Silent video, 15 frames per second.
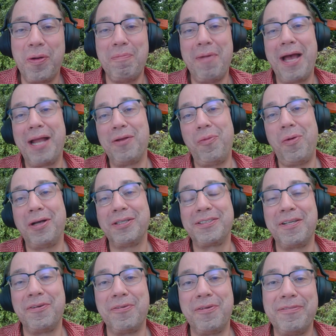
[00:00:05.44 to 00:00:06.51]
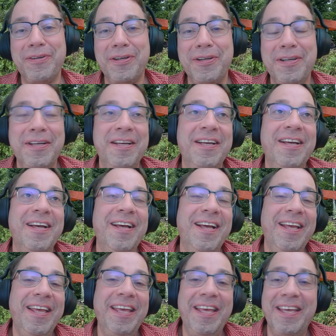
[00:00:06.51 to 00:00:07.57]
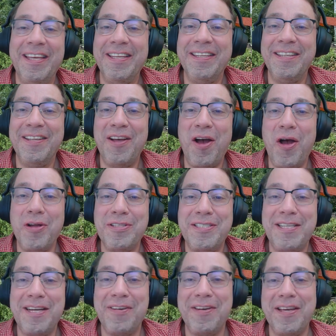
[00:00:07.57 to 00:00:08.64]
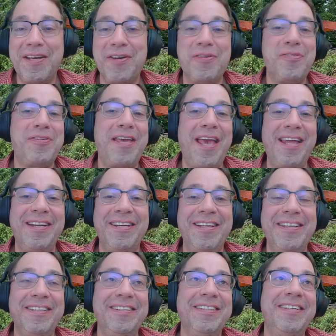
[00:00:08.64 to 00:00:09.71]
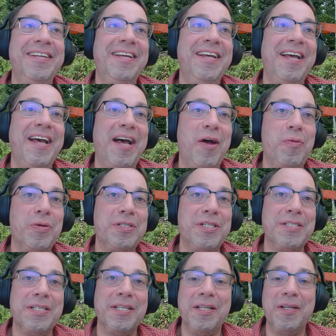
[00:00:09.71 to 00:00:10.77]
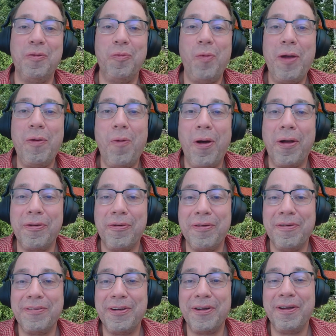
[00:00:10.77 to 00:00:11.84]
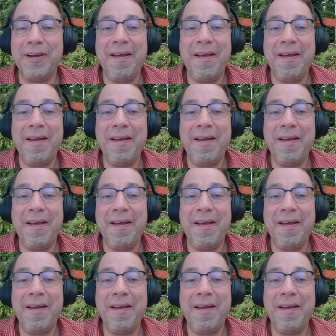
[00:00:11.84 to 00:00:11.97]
Madawaska River in Ontario, Canada, which is a little whitewater river,